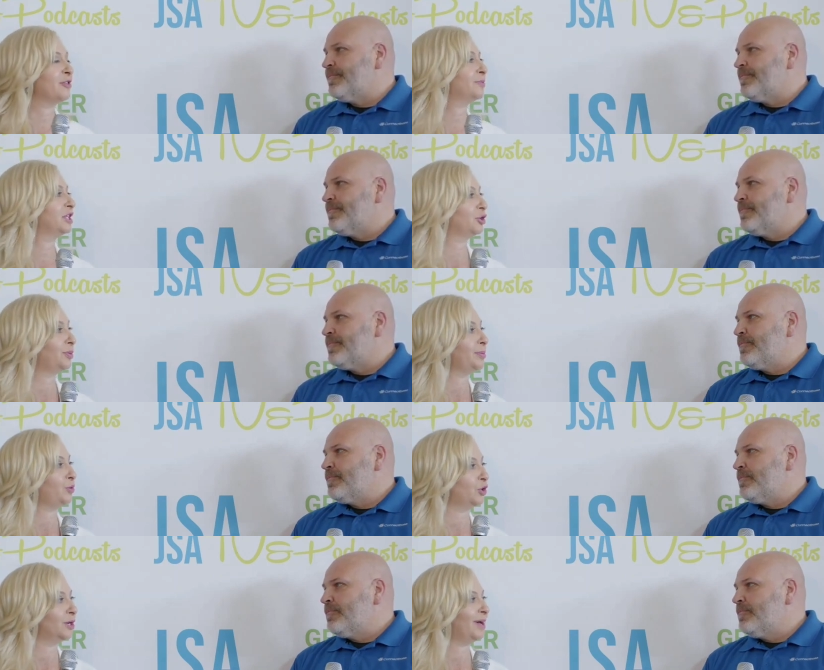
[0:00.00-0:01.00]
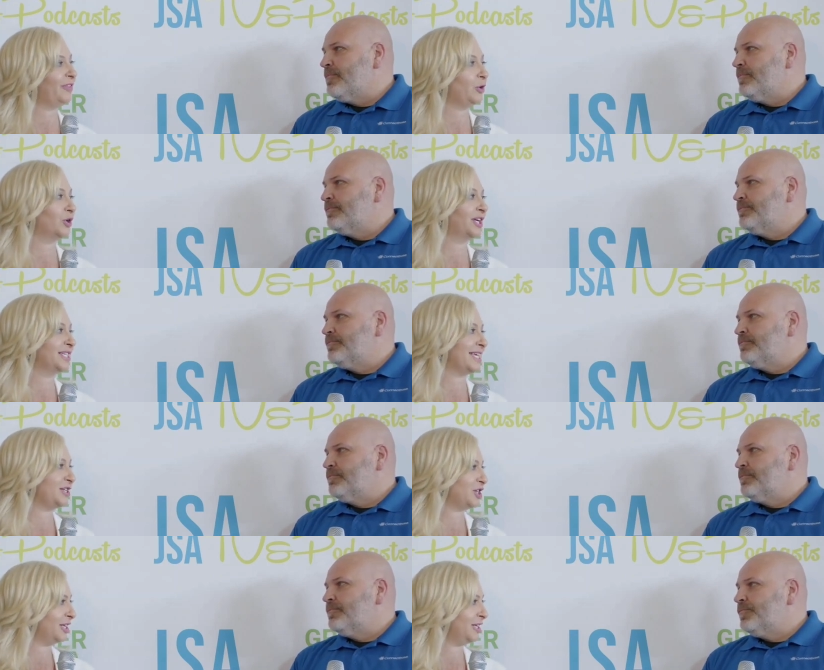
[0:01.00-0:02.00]
Speaker 1: them a little bit more about the
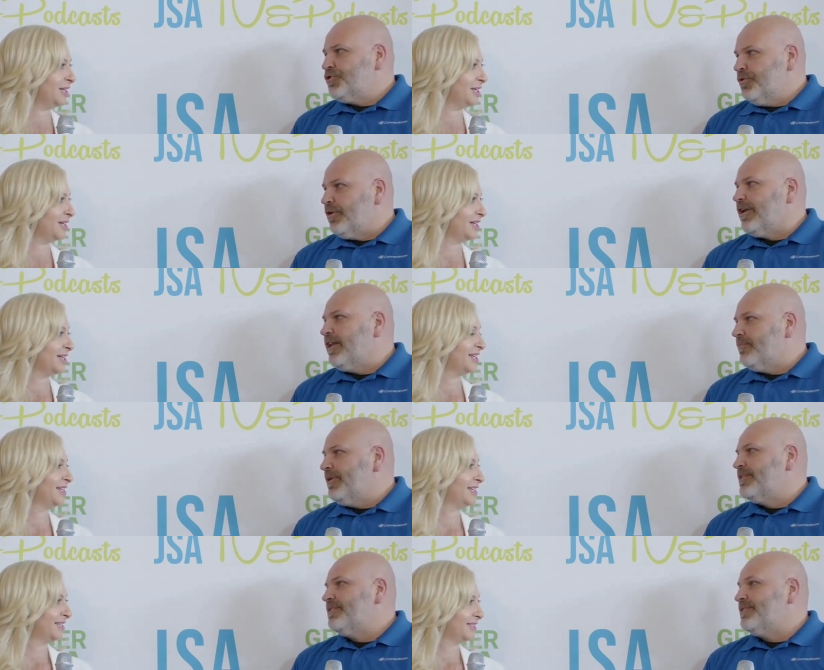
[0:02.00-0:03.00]
organization?
Speaker 2: Sure. ConnectBase